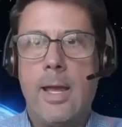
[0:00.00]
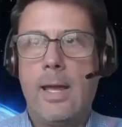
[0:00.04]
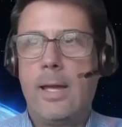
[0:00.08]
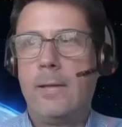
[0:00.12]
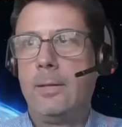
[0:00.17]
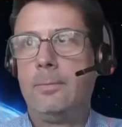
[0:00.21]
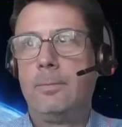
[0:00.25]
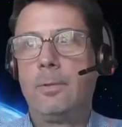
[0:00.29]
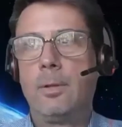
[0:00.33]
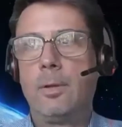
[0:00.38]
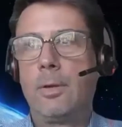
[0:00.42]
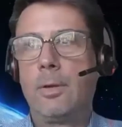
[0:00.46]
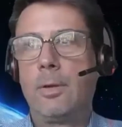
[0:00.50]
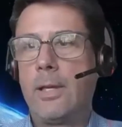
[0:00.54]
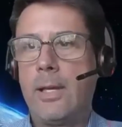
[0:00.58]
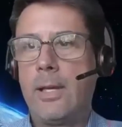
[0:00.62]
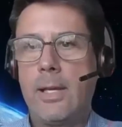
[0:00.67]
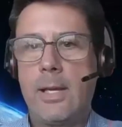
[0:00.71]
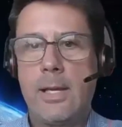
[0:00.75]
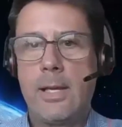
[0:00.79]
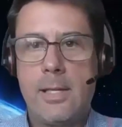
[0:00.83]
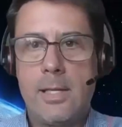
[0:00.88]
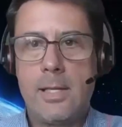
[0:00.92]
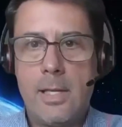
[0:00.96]
and
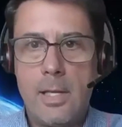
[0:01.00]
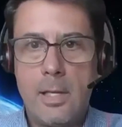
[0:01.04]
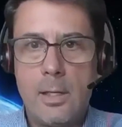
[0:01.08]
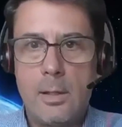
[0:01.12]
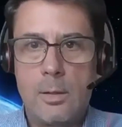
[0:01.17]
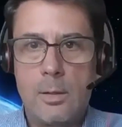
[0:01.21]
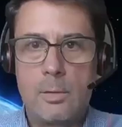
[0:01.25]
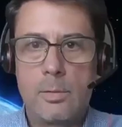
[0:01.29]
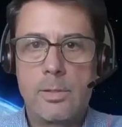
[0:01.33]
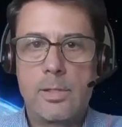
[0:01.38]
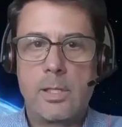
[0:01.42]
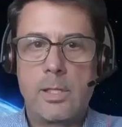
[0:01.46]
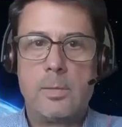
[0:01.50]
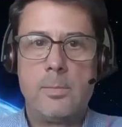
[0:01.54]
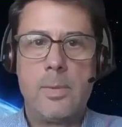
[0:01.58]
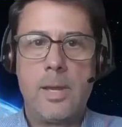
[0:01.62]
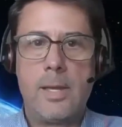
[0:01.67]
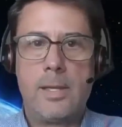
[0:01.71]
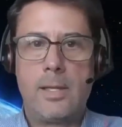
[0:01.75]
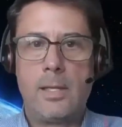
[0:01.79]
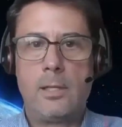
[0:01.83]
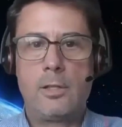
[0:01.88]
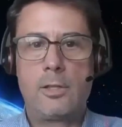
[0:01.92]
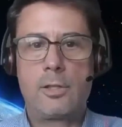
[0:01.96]
looking at yields
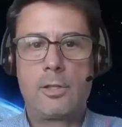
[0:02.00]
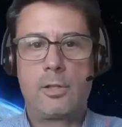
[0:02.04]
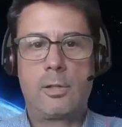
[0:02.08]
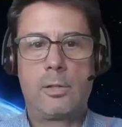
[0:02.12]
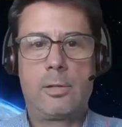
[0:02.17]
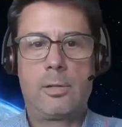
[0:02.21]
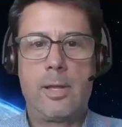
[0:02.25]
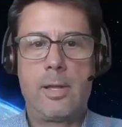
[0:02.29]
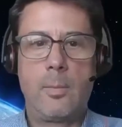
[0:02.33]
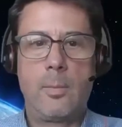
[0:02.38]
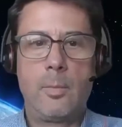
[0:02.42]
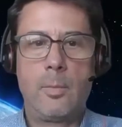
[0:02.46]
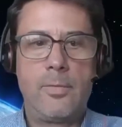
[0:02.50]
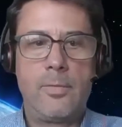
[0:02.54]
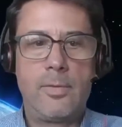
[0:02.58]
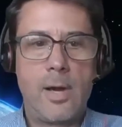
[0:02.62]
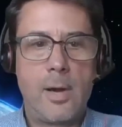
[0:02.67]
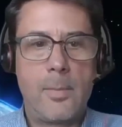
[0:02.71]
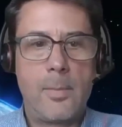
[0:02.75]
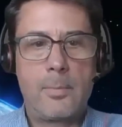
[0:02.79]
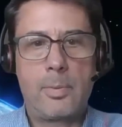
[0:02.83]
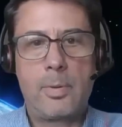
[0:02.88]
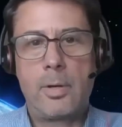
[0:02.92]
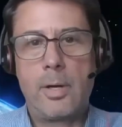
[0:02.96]
and making sure that we've
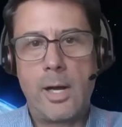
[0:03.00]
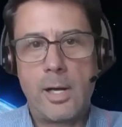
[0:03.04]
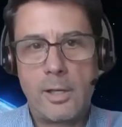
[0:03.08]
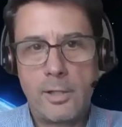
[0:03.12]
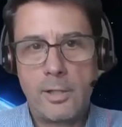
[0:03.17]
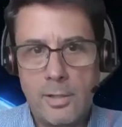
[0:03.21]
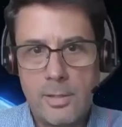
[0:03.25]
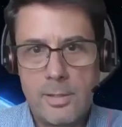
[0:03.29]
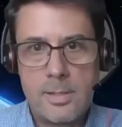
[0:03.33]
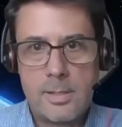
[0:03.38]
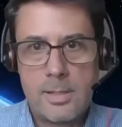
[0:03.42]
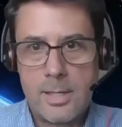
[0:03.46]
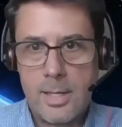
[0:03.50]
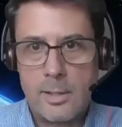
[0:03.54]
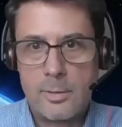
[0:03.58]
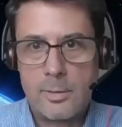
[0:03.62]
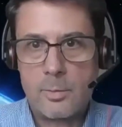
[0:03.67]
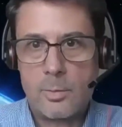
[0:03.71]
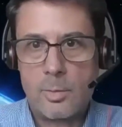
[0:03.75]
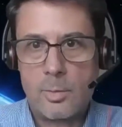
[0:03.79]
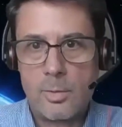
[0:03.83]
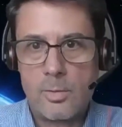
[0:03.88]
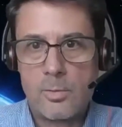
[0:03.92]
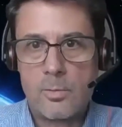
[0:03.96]
got production
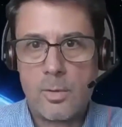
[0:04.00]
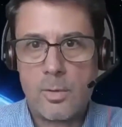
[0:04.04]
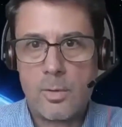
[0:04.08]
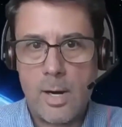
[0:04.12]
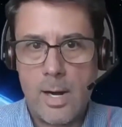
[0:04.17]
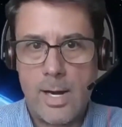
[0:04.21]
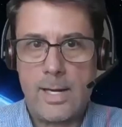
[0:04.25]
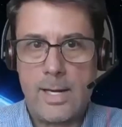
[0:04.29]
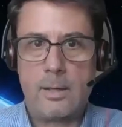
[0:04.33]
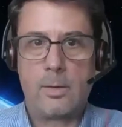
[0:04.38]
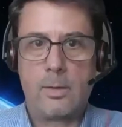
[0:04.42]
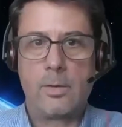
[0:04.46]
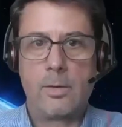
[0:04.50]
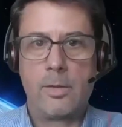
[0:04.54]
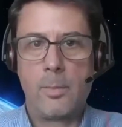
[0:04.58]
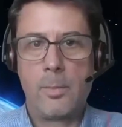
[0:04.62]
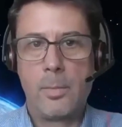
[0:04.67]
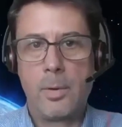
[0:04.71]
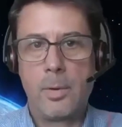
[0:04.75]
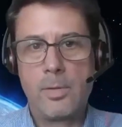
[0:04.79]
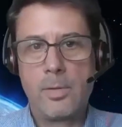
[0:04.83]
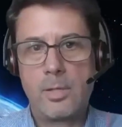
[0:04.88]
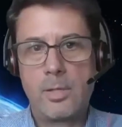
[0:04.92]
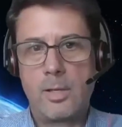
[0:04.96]
schedules right or
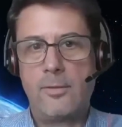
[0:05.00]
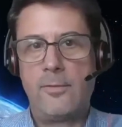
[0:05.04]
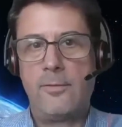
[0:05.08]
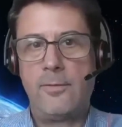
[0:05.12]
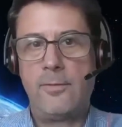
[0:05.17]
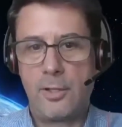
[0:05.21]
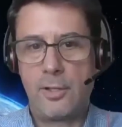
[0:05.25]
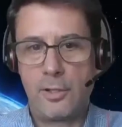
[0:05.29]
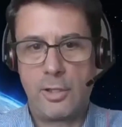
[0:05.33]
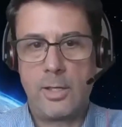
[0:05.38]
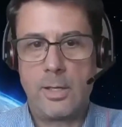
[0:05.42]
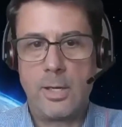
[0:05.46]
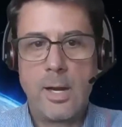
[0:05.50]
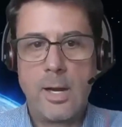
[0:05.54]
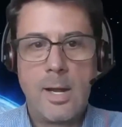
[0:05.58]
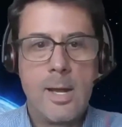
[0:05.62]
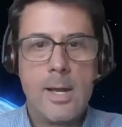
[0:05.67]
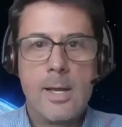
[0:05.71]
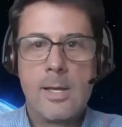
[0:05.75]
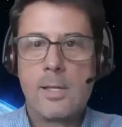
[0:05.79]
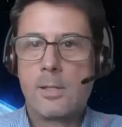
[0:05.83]
the most efficient.